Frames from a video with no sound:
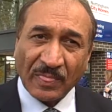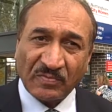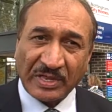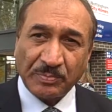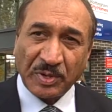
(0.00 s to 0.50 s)

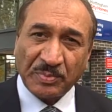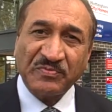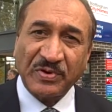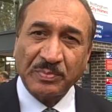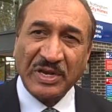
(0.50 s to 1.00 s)
when people
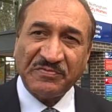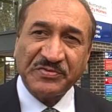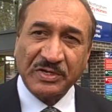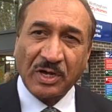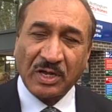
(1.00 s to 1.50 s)
from
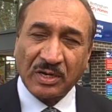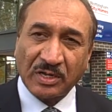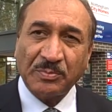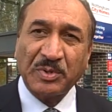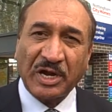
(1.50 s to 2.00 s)
Clifton, all
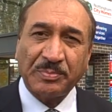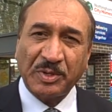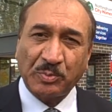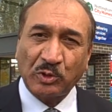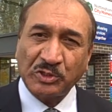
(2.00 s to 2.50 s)
unemployed
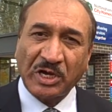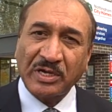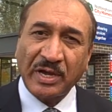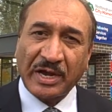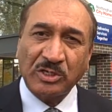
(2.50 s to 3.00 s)
people, young
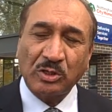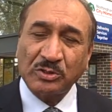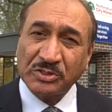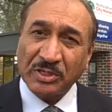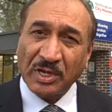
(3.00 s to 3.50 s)

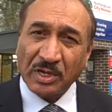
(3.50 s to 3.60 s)
adults,